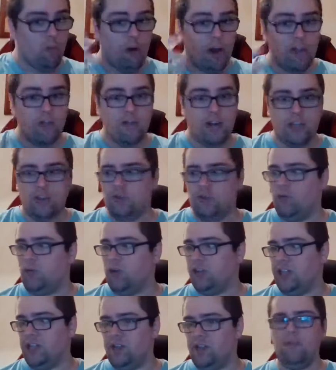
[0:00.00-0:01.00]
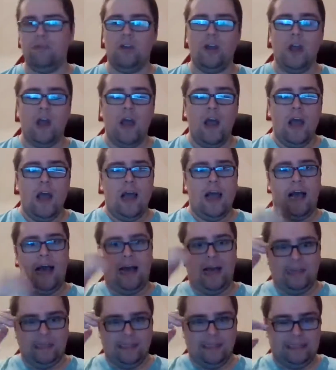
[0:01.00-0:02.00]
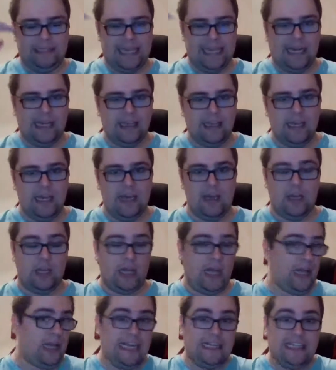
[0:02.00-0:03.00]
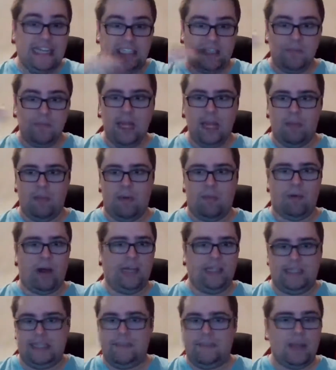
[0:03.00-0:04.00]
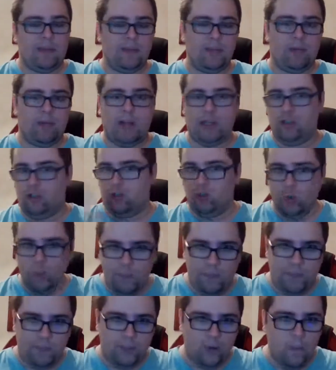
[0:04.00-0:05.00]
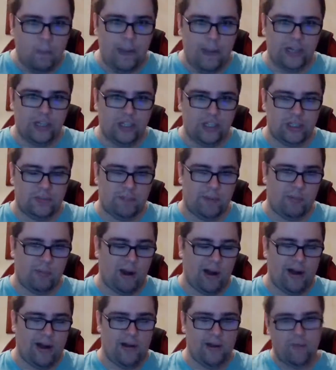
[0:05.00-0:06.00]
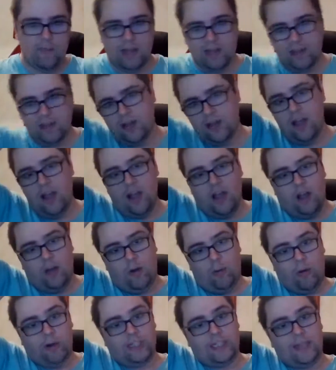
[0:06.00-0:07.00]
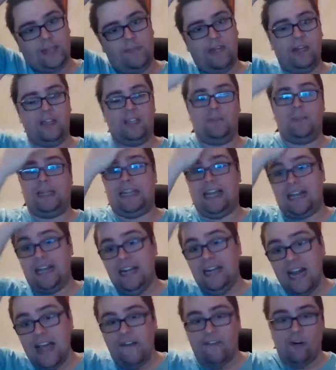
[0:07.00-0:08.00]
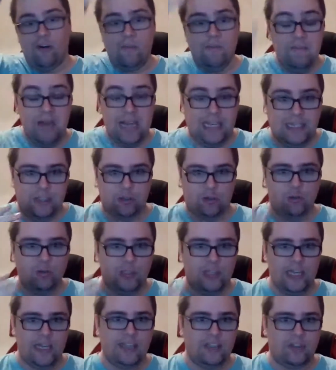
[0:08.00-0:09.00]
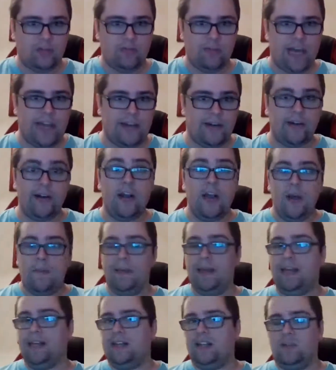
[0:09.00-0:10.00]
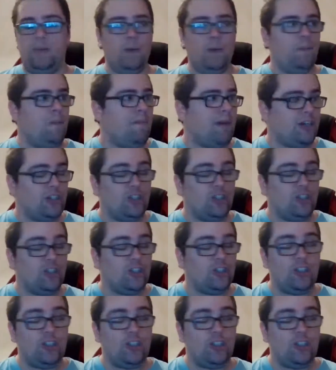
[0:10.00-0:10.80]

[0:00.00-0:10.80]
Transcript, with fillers: where you need to continue. Uh, secondly, like, and that's minimum, right? Sometimes I write two two pages per one argument uh, or something like this, but like never mix two things together because it will be much